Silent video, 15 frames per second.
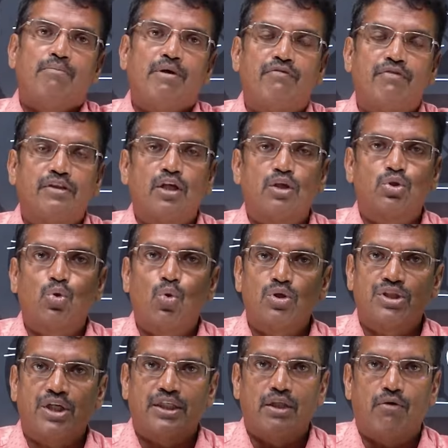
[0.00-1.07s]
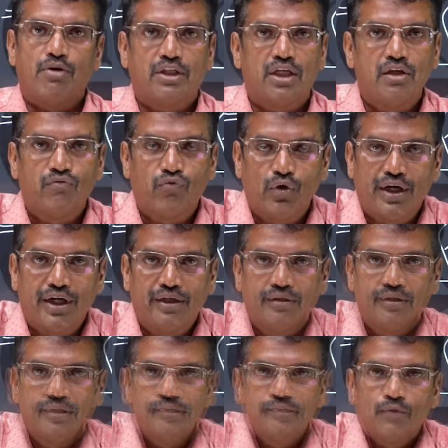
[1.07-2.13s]
between the source and the working fluid.
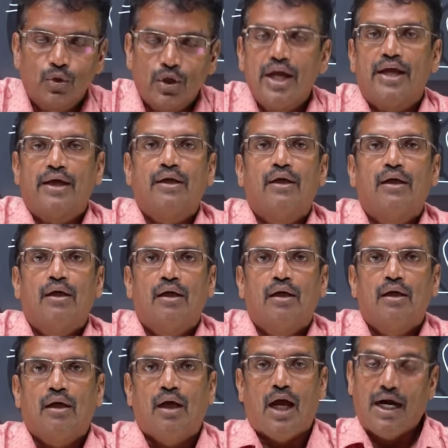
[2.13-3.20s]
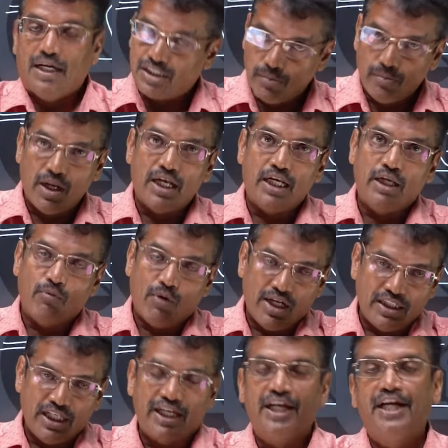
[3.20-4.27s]
Okay. And similarly, while
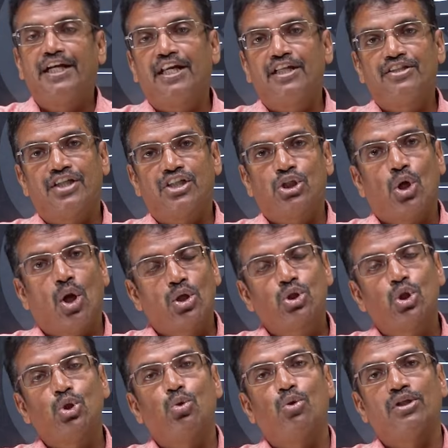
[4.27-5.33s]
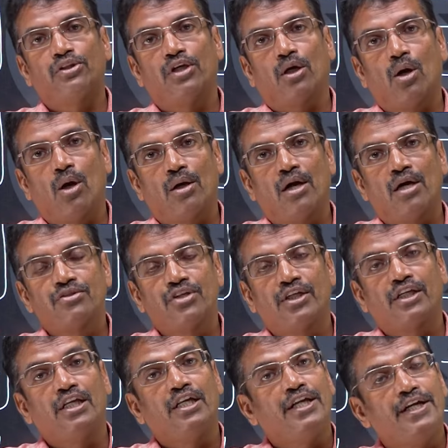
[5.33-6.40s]
the heat rejection also during the Carnot
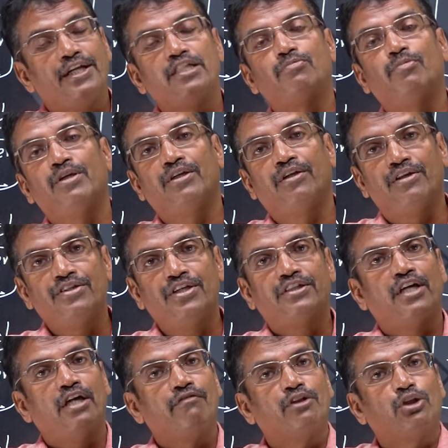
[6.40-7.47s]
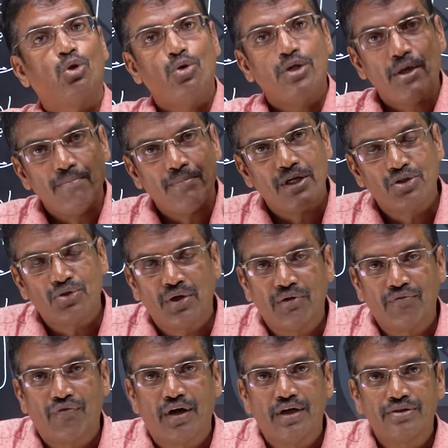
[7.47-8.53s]
cycle, heat is being rejected with no temperature
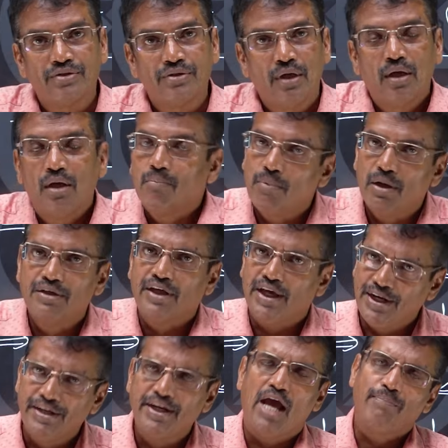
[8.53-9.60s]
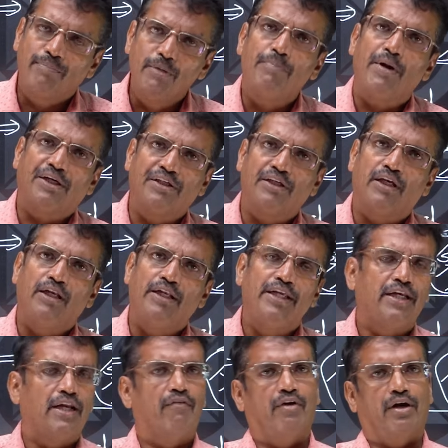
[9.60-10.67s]
difference. But can it happen practically?
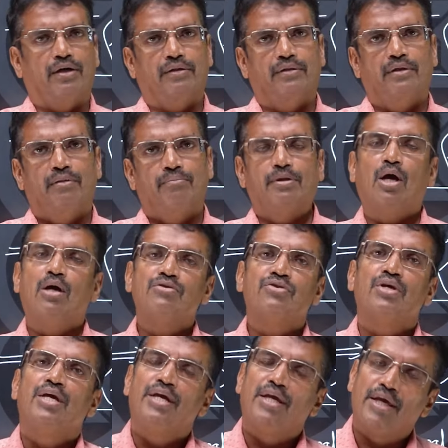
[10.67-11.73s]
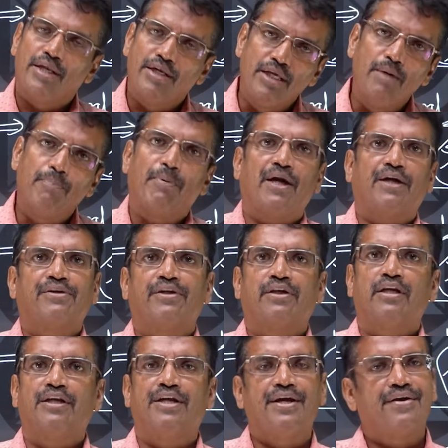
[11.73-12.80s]
Never. Because any
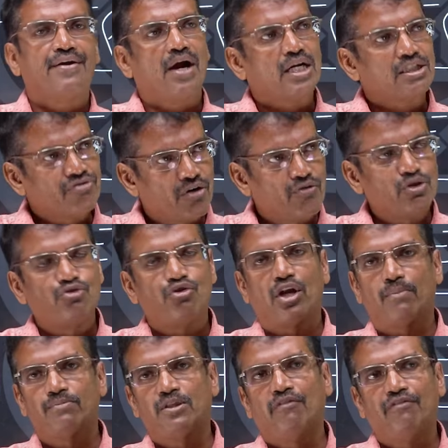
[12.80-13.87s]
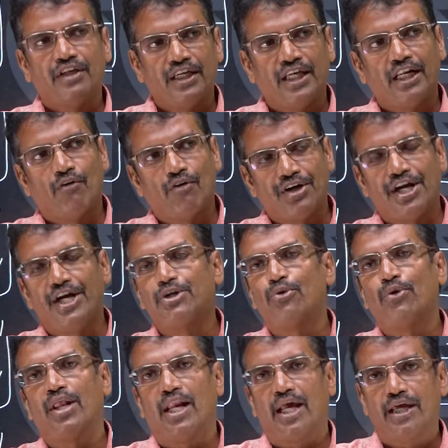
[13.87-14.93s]
practical heat transfer which you are observing in our
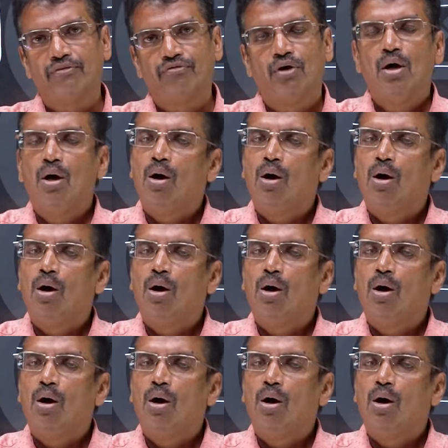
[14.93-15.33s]
day-to-day -day life,